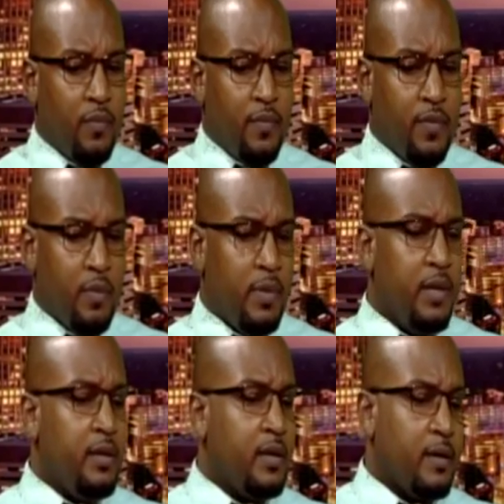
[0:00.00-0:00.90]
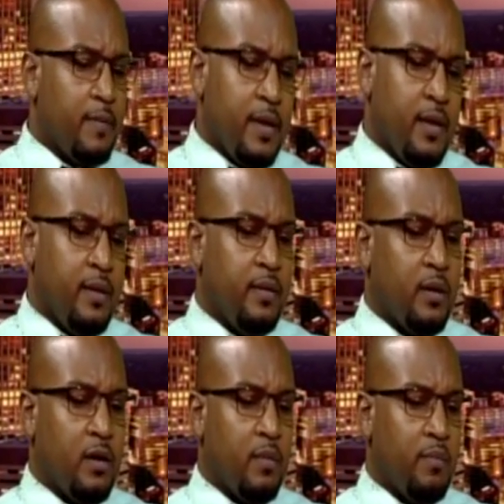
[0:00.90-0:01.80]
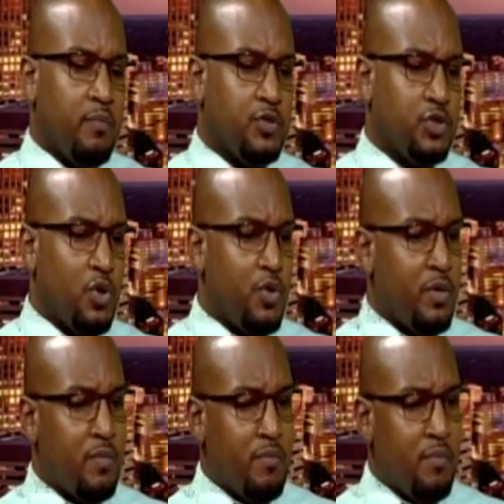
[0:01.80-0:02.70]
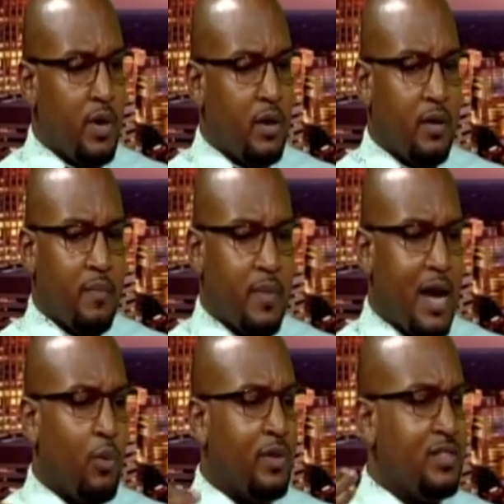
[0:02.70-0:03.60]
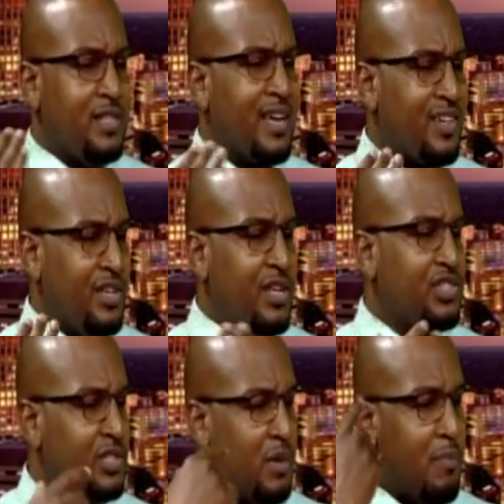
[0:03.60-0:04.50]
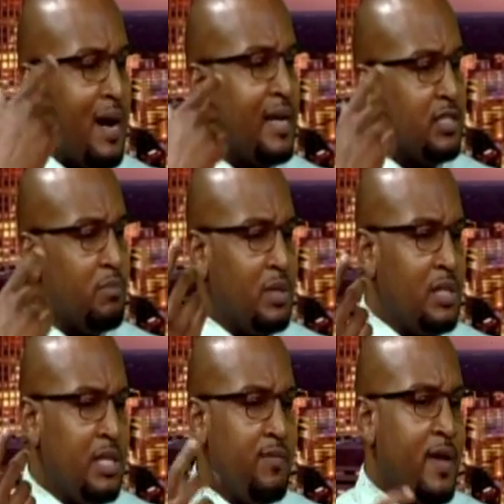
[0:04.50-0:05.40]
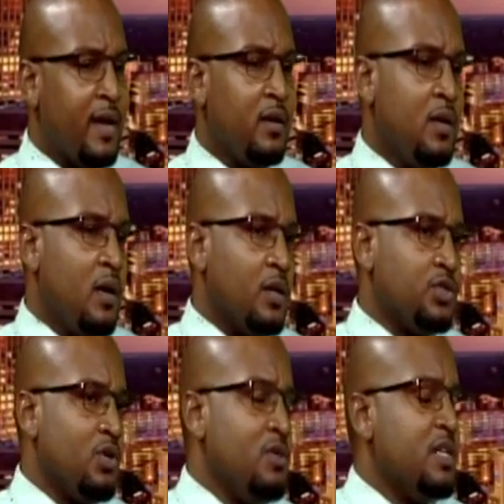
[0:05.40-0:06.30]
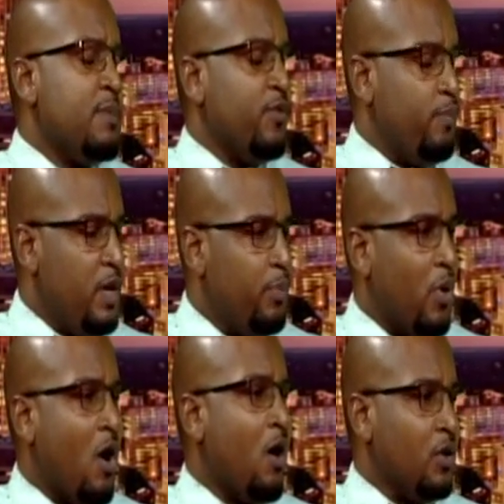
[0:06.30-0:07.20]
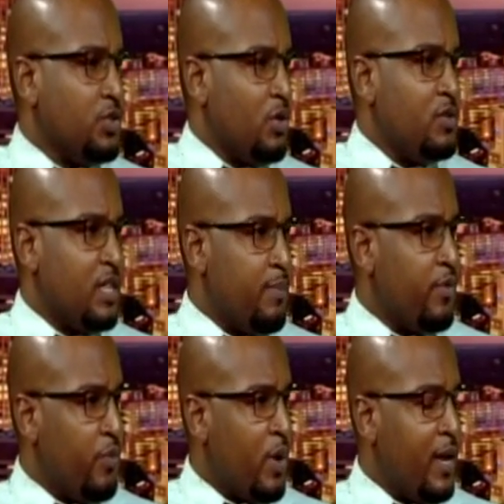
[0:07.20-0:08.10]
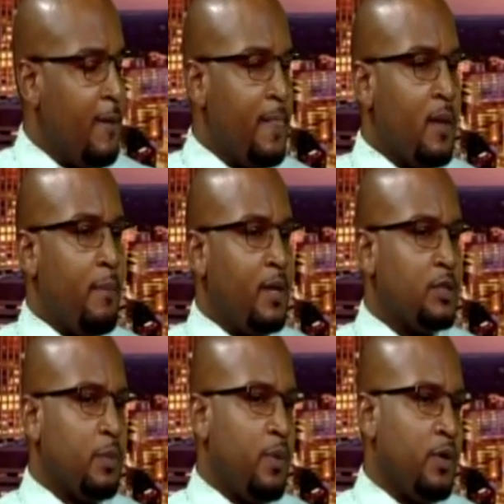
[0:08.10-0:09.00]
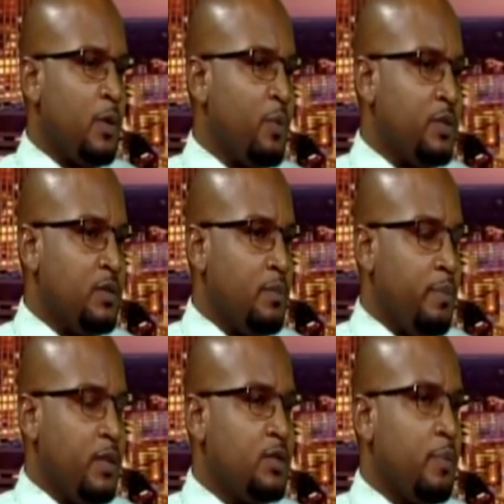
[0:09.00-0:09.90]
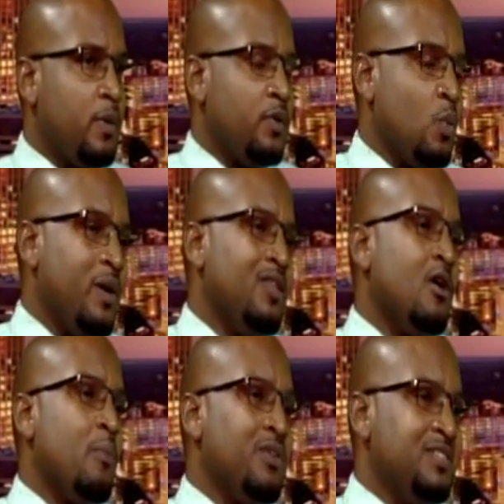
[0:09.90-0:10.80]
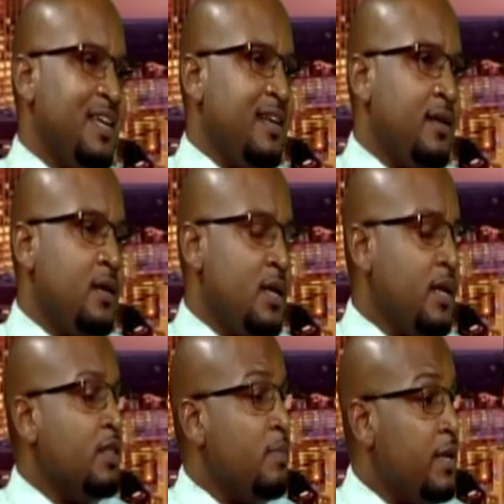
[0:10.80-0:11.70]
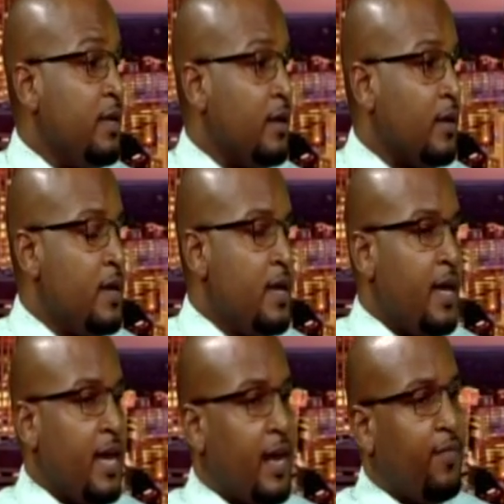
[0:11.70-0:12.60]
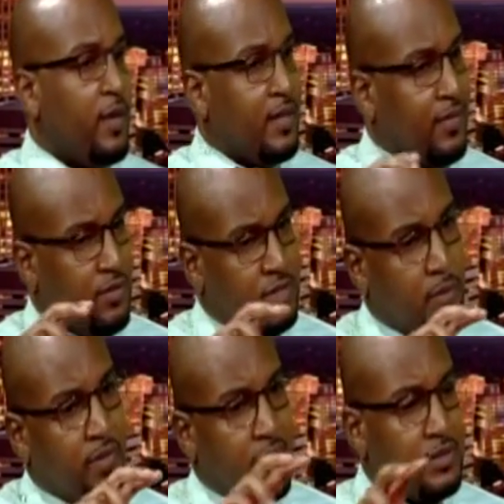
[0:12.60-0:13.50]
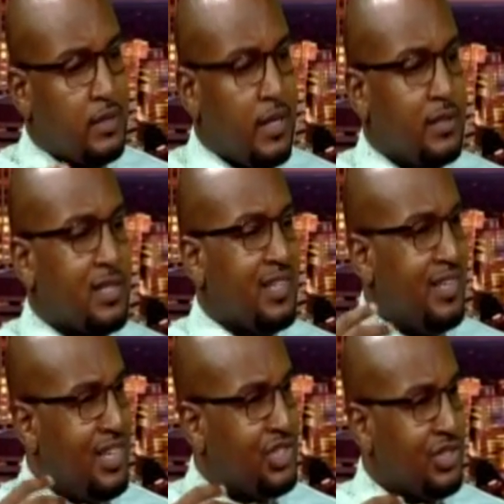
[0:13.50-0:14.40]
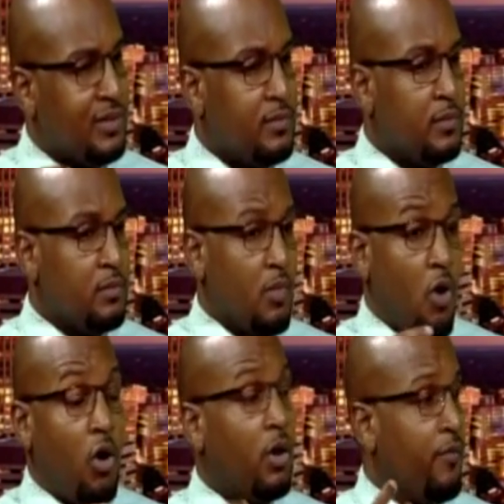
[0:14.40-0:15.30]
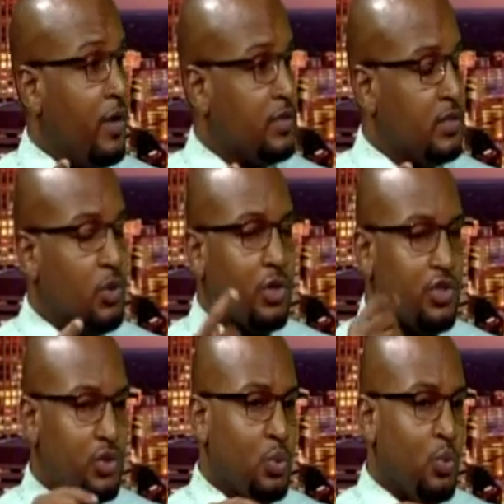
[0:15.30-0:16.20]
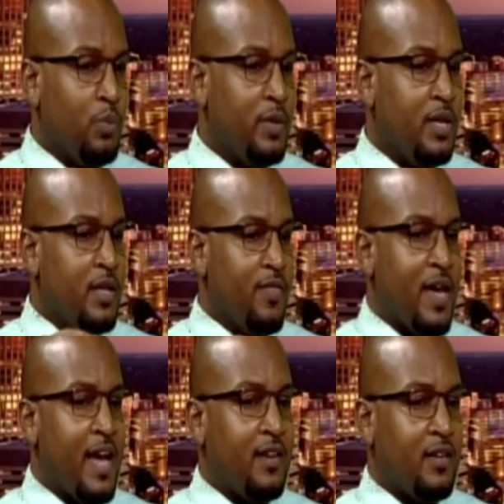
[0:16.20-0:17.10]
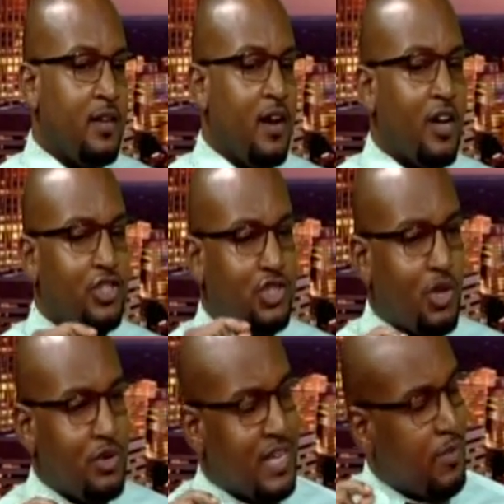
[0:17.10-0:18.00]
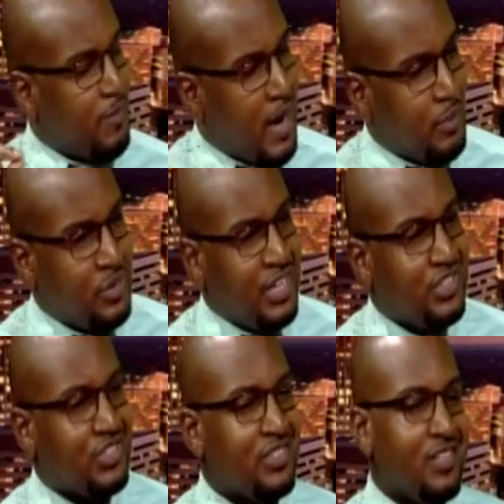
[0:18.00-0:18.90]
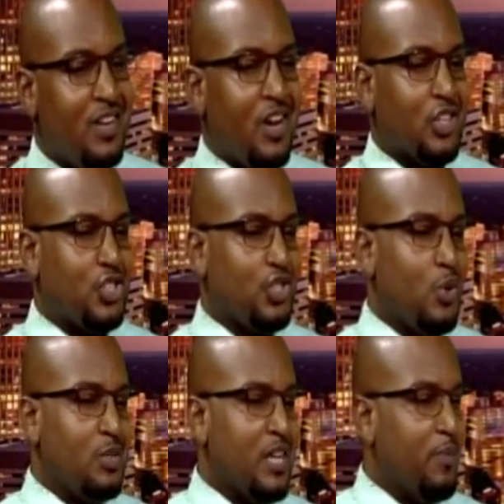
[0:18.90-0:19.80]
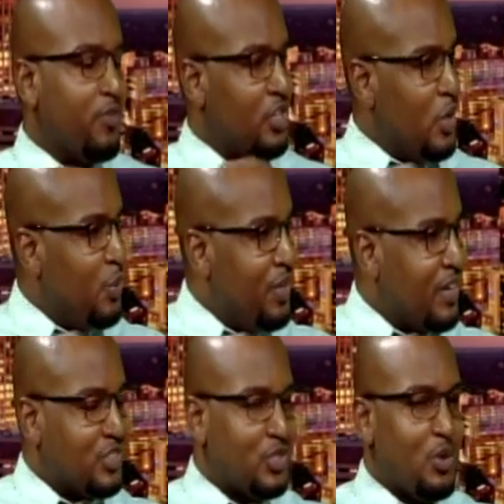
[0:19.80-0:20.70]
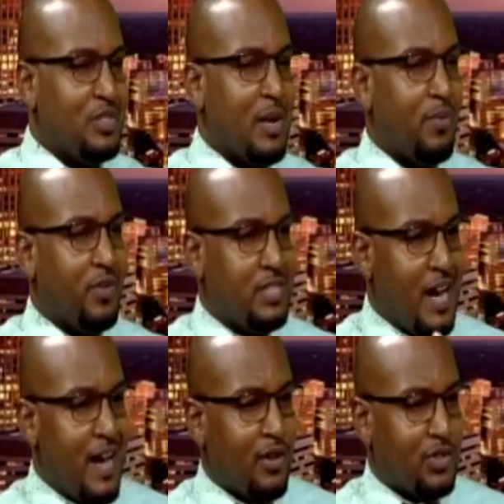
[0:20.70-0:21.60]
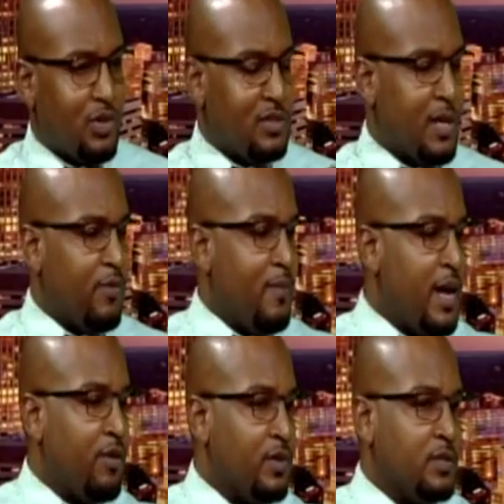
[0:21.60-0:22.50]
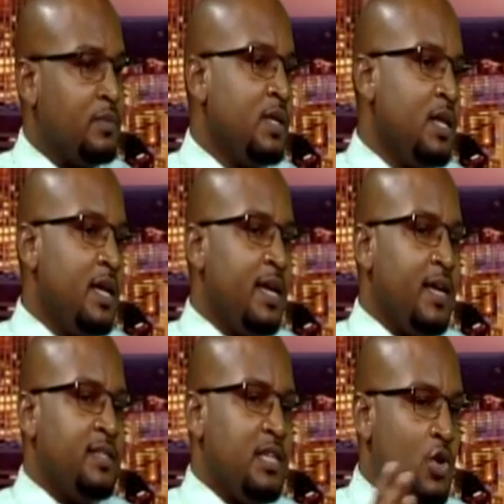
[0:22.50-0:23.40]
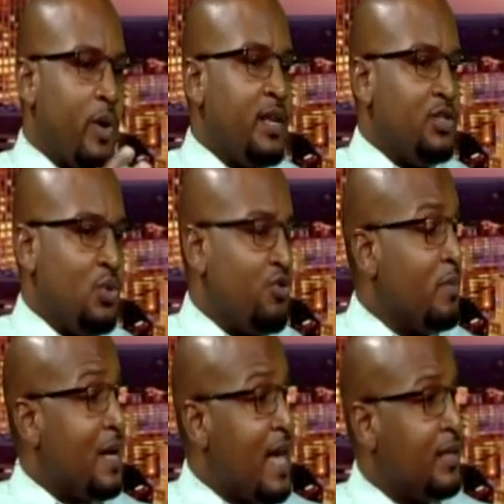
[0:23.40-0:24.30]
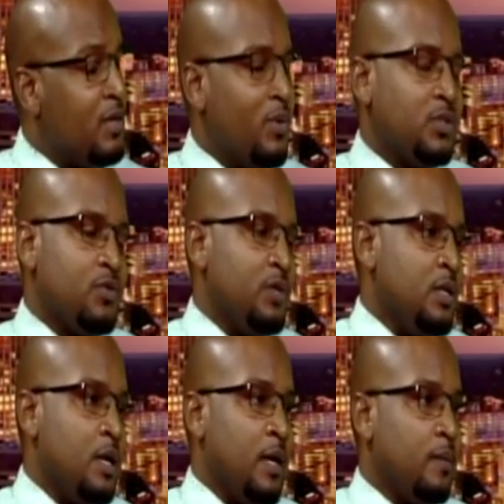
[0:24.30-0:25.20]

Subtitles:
the media and certain outlets that condition the mind to believe that a certain type of people are a certain type of way based upon the way they are presented in the media. And I think that some of these things condition all of us to assume that a certain type of population, a certain type of clothing, a certain type of attire, a certain type of mannerism is equated to criminality when it's really not.